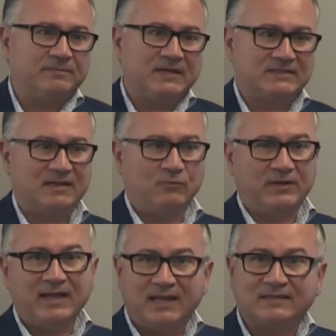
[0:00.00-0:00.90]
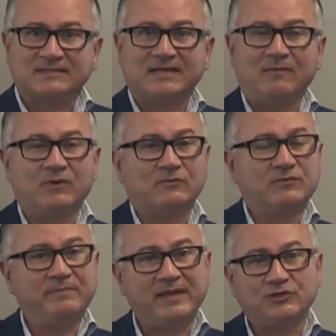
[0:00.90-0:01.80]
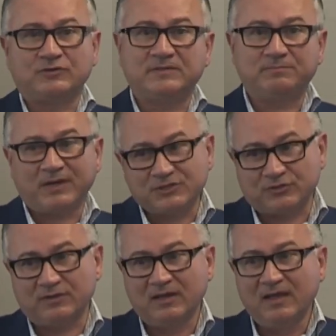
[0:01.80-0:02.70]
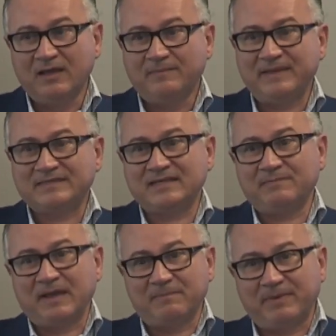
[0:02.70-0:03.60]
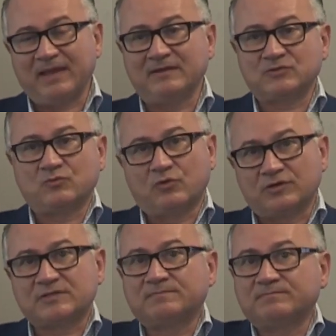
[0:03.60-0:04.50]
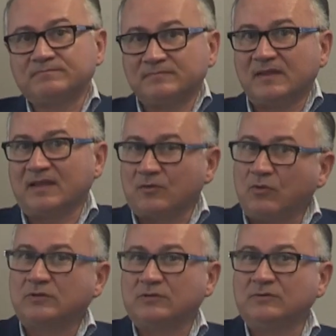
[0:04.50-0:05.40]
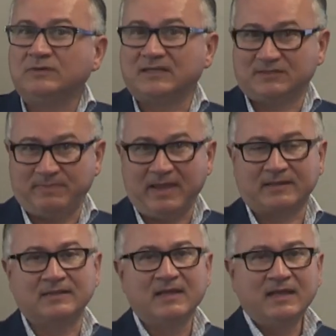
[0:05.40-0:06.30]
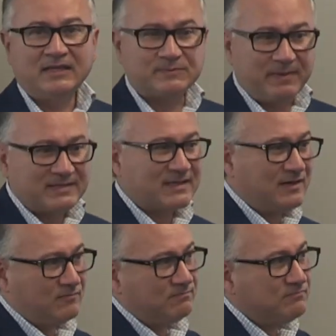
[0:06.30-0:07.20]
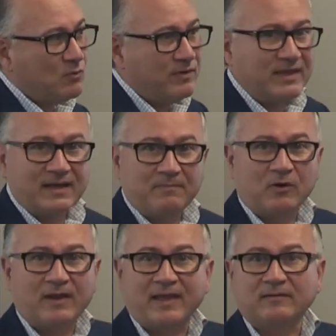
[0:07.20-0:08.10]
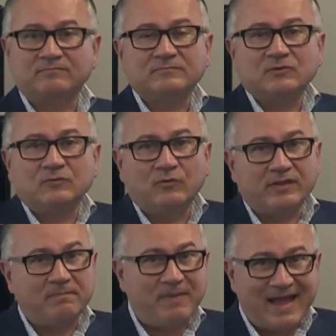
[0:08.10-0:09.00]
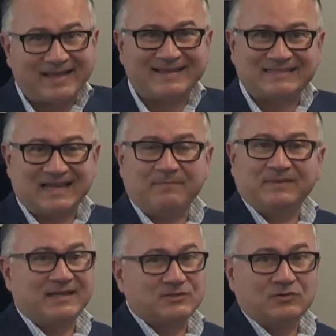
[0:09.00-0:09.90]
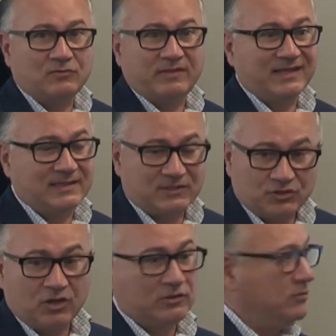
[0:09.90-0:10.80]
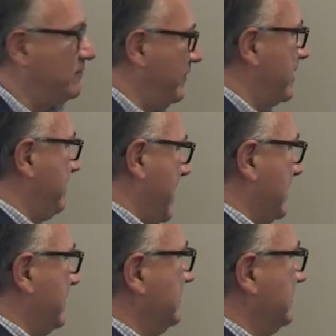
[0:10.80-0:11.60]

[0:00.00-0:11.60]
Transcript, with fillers: by someone else, someone with major depression may say, My pain is worse than what you would expect, especially with an MRI with a back exam doesn't look, that does not look very bad.